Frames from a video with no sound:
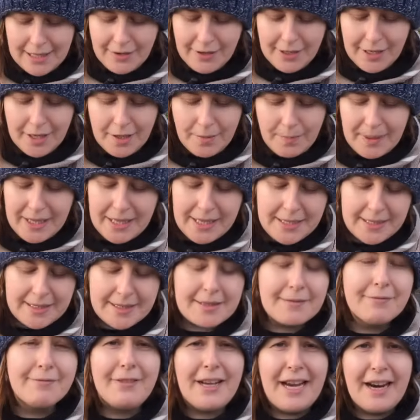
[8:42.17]
there are going to be
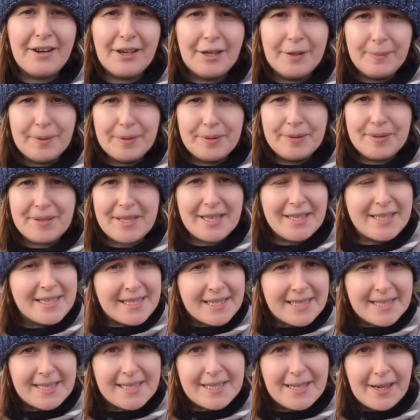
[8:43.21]
some variables, and this
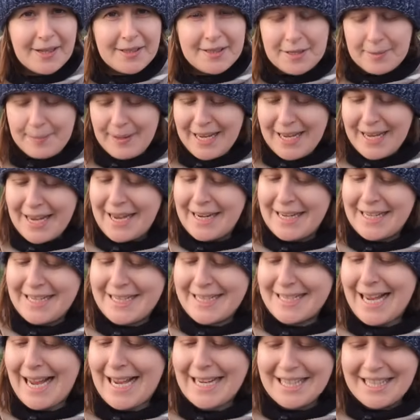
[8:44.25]
isn't going to be an
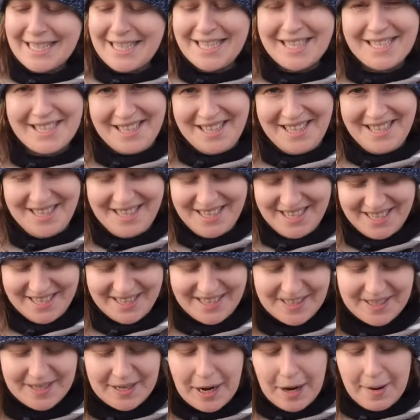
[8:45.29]
exact
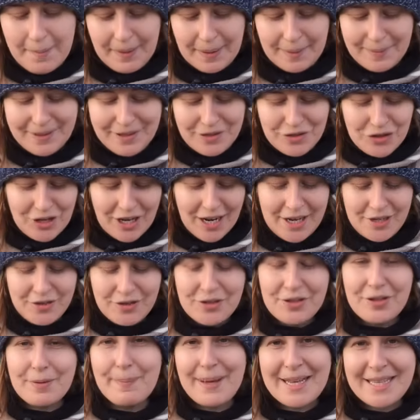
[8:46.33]
science, but I'm going to try and
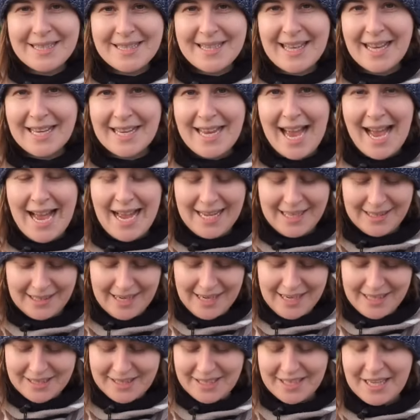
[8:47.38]
do the best that I can
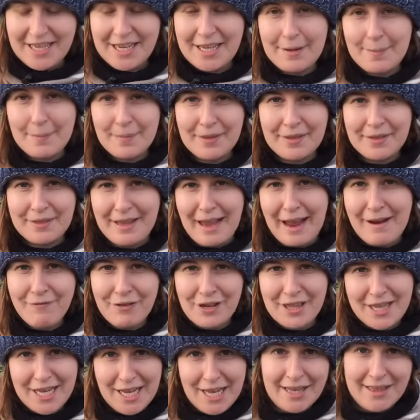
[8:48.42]
to keep
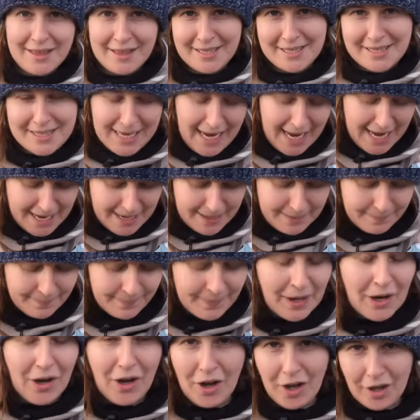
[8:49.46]
everything the same
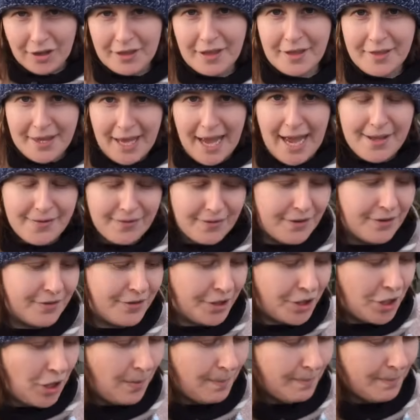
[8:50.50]
other than
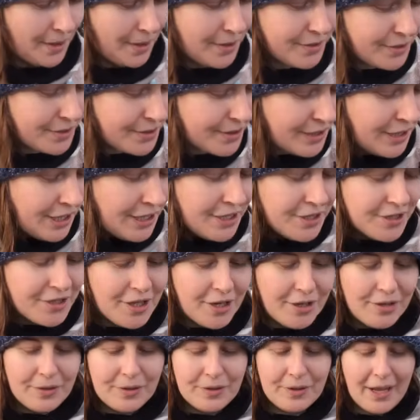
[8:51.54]
the compost.
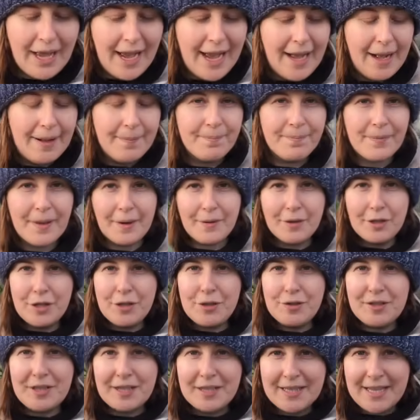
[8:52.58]
So um, I'm going to
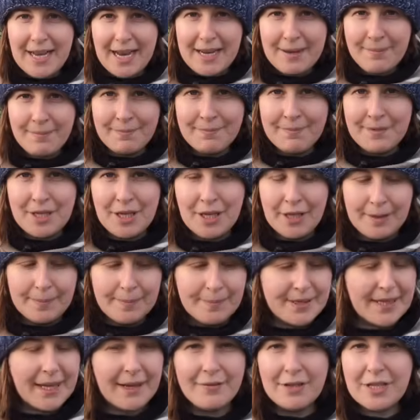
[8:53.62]
use the same
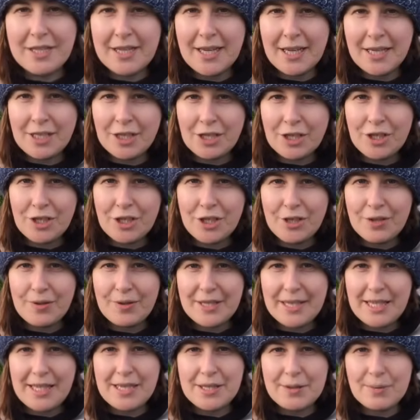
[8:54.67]
tubs. I've decided to
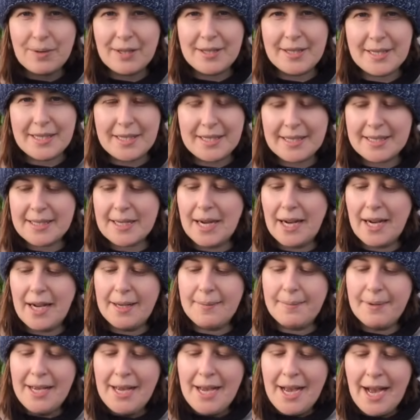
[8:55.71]
use these ones this
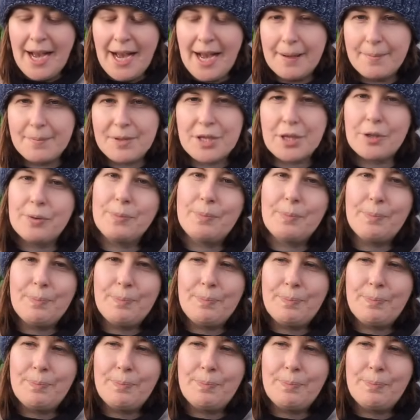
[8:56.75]
time. Um, so